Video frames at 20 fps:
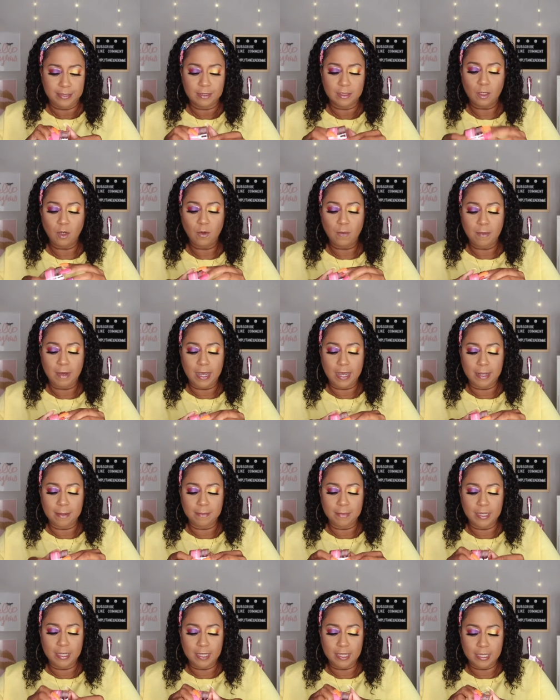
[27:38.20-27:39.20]
don't
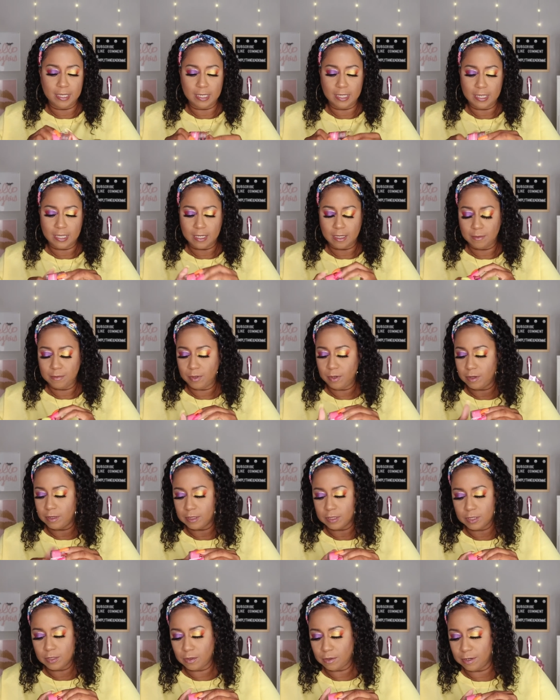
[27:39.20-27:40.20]
mind me in the licking
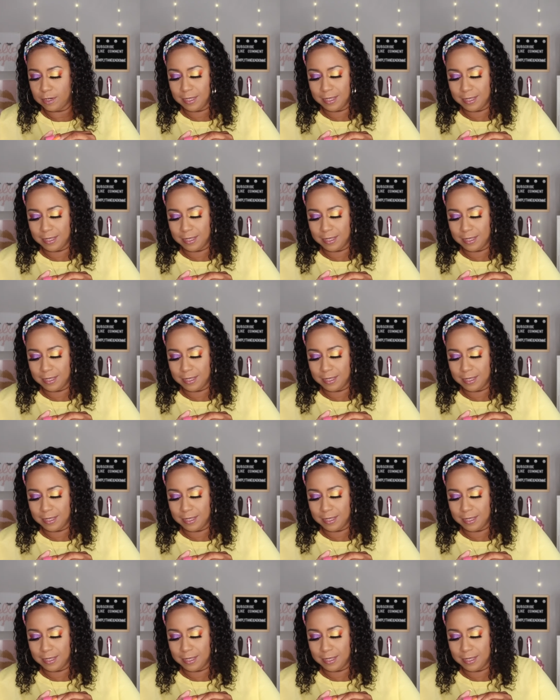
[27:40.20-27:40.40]
part. Sorry.